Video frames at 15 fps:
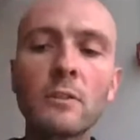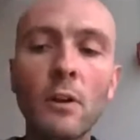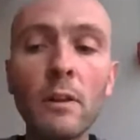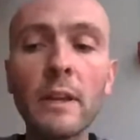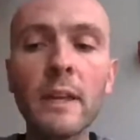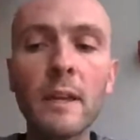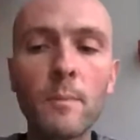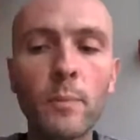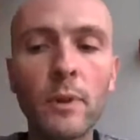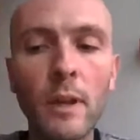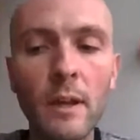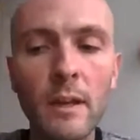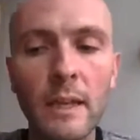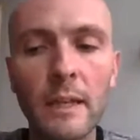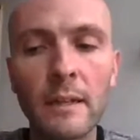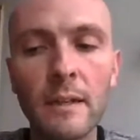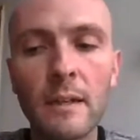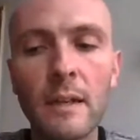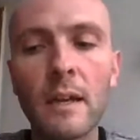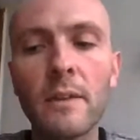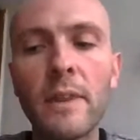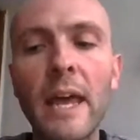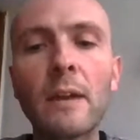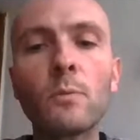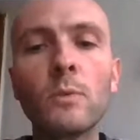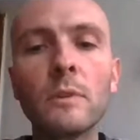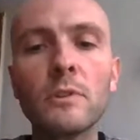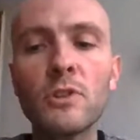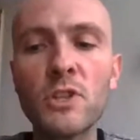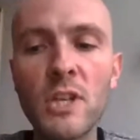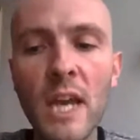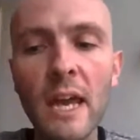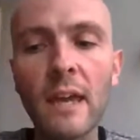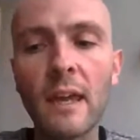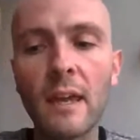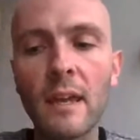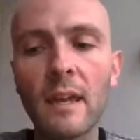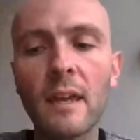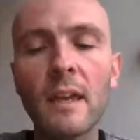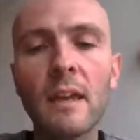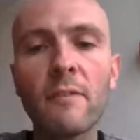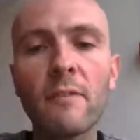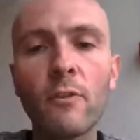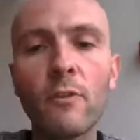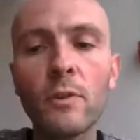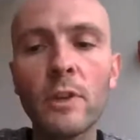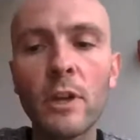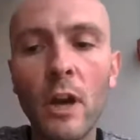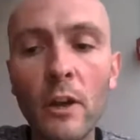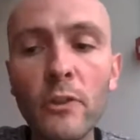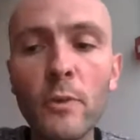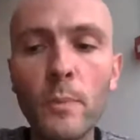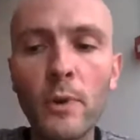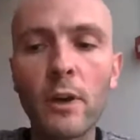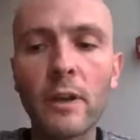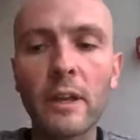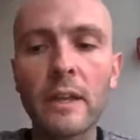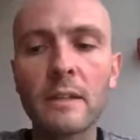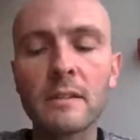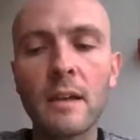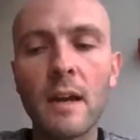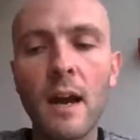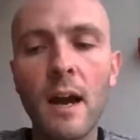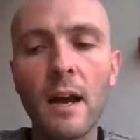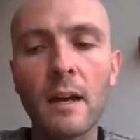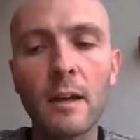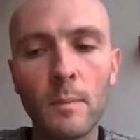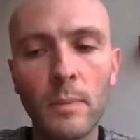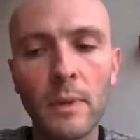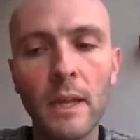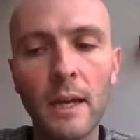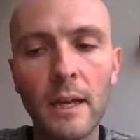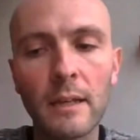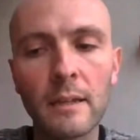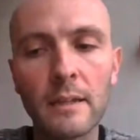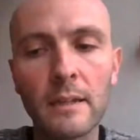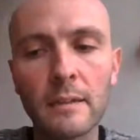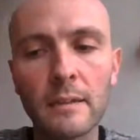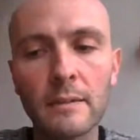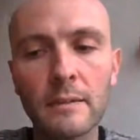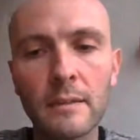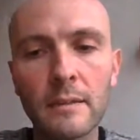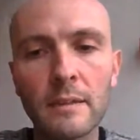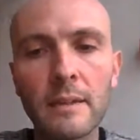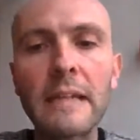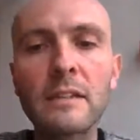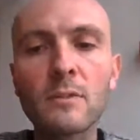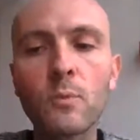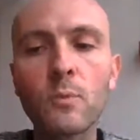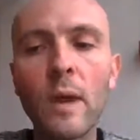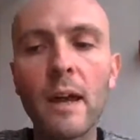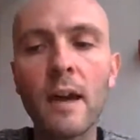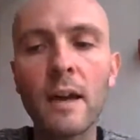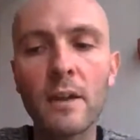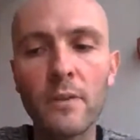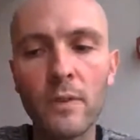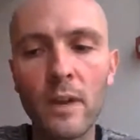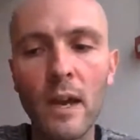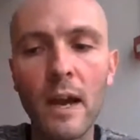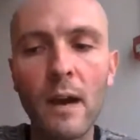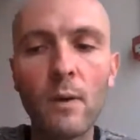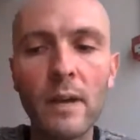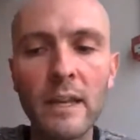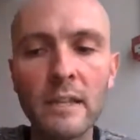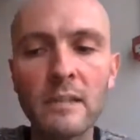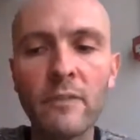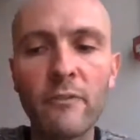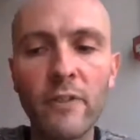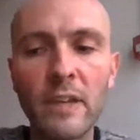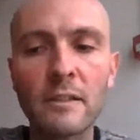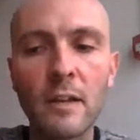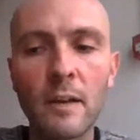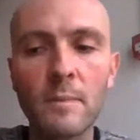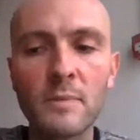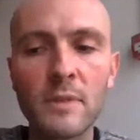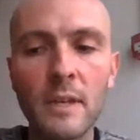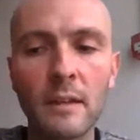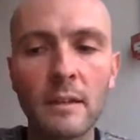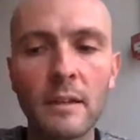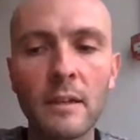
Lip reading: So installing a plugin that will check if all the other plugins are compliant, our interface comes in.